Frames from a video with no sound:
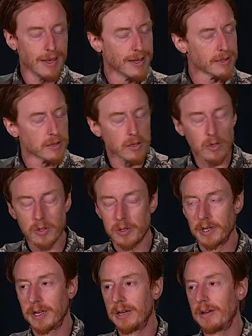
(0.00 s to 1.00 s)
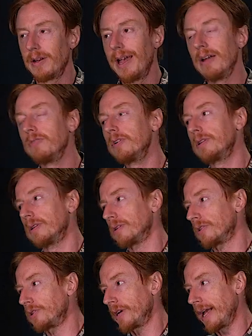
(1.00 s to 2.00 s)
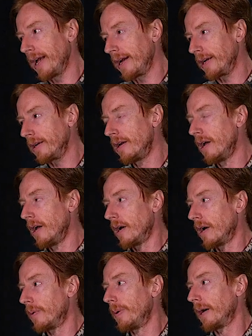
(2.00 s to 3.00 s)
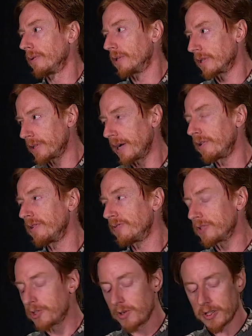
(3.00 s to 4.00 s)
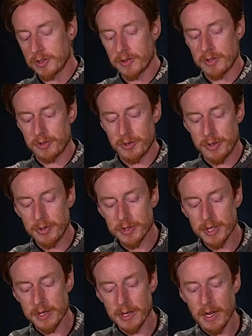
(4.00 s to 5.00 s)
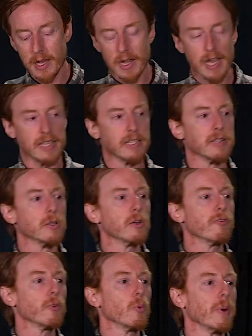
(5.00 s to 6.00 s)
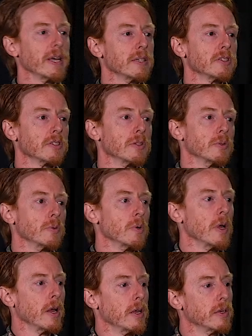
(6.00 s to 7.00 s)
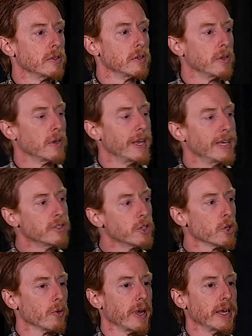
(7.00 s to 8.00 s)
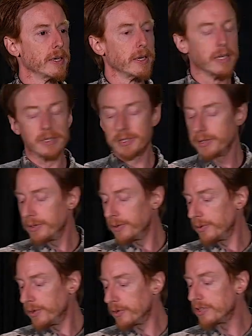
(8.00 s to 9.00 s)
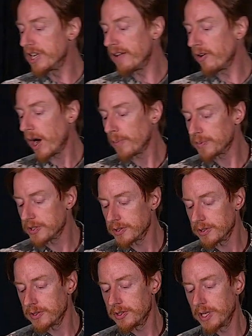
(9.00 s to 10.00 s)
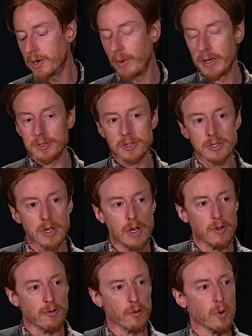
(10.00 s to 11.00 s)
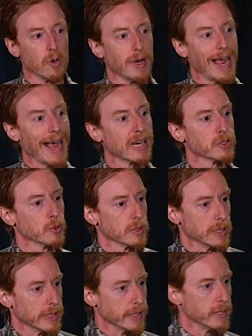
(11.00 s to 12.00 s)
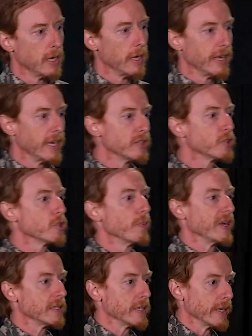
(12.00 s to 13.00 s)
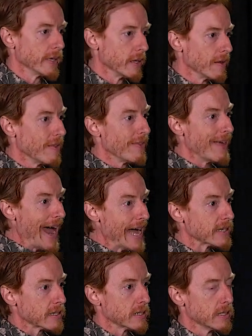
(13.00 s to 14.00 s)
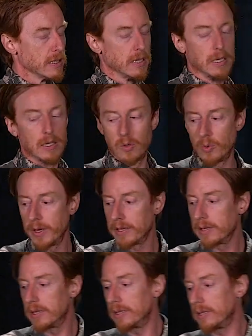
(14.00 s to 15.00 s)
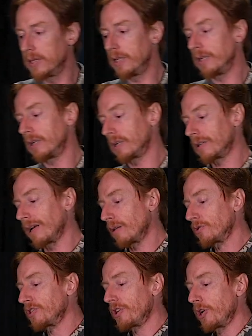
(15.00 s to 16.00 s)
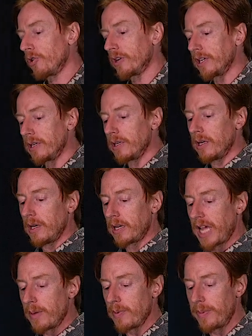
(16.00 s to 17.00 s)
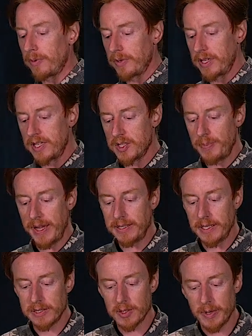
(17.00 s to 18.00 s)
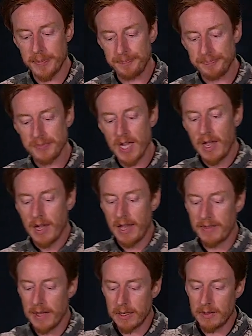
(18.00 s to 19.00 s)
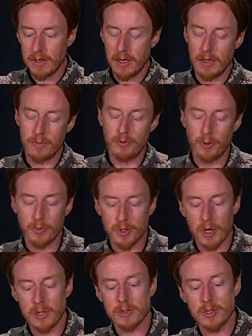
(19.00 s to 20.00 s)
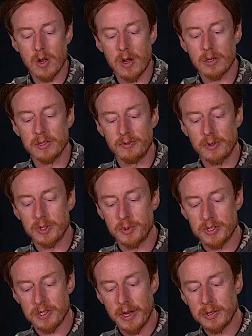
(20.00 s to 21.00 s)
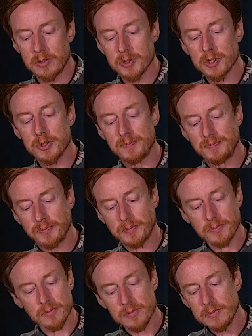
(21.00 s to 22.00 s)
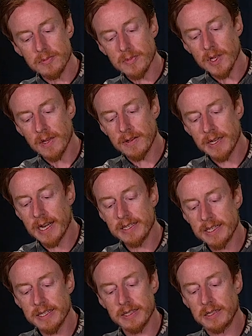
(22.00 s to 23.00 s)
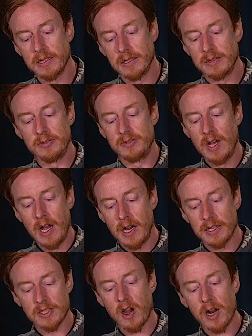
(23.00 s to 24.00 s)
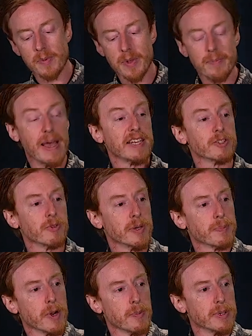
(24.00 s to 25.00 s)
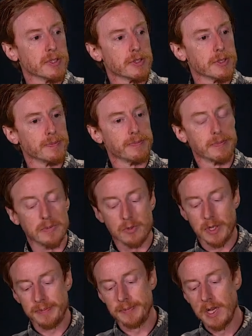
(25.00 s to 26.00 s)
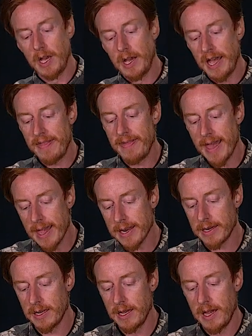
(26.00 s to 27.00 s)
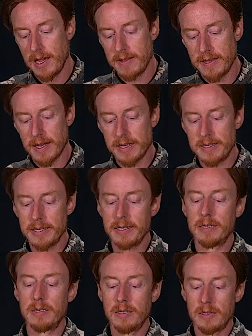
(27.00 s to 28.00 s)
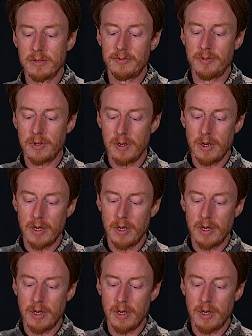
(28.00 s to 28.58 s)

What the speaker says: and learn everything that you can about the cloud infrastructure that you're using, and then look for ways to integrate into your DevOps sequence for actually instrumenting that with the cloud security capability that's baked into it. And then from John's talk on the Virtuous Cycles, the idea of autonomy, mastery, and purpose, right? And then the idea of